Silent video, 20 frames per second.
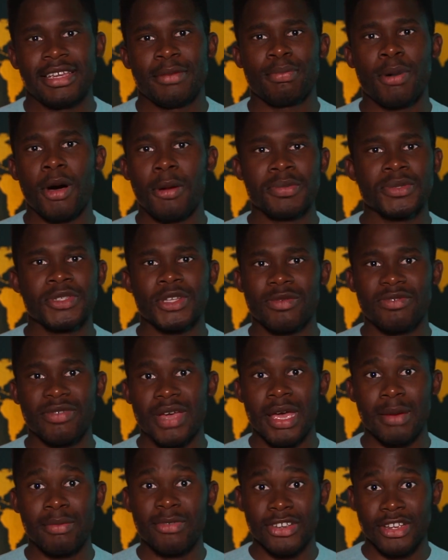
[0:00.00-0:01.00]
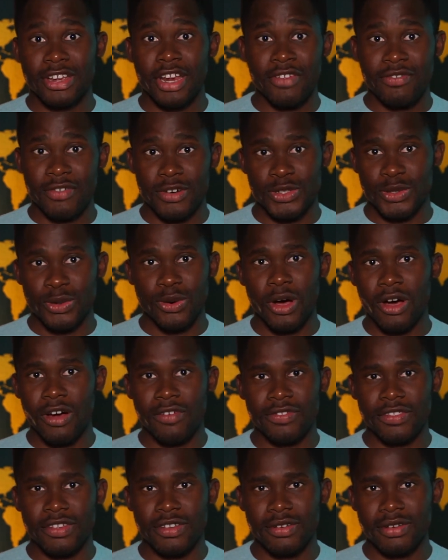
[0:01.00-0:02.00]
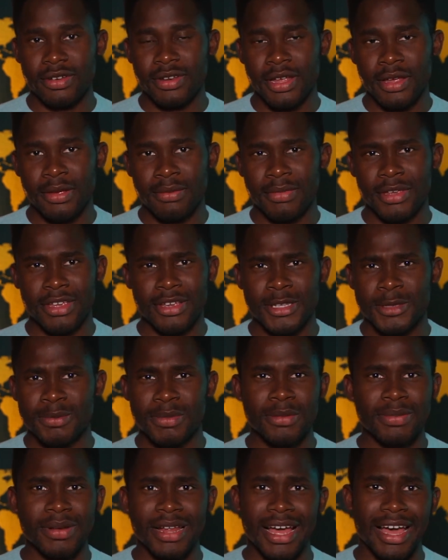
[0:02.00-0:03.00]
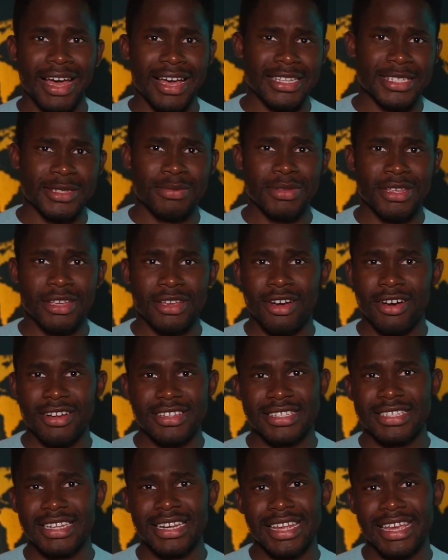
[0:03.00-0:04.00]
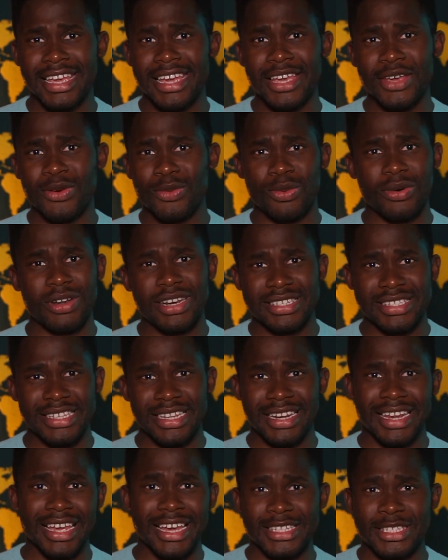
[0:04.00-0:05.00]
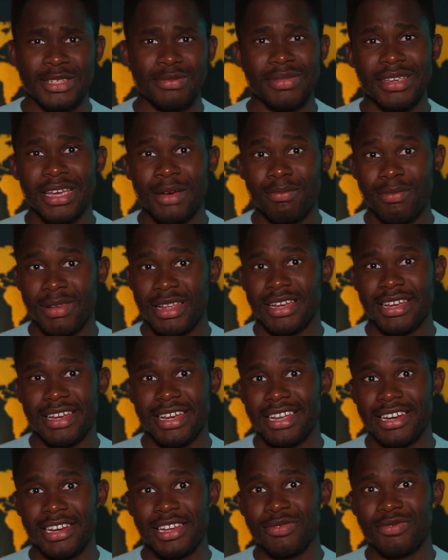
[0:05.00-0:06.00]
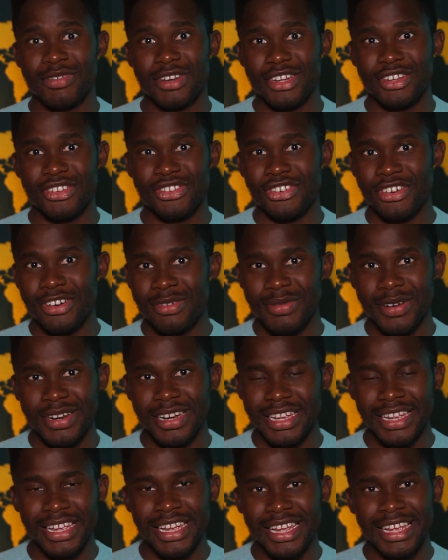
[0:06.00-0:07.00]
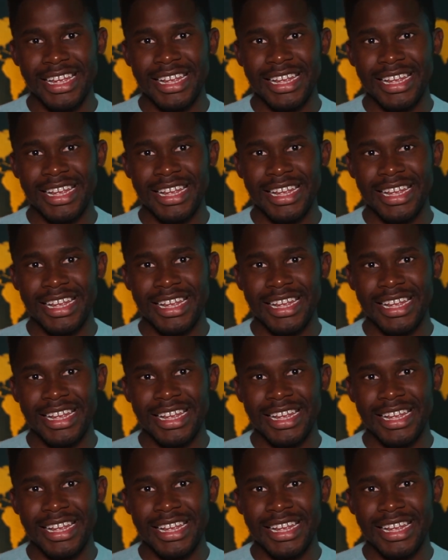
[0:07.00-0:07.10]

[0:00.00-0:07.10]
pops up ever so often because people ask me constantly, hey, what is it like to be a black guy living in Germany?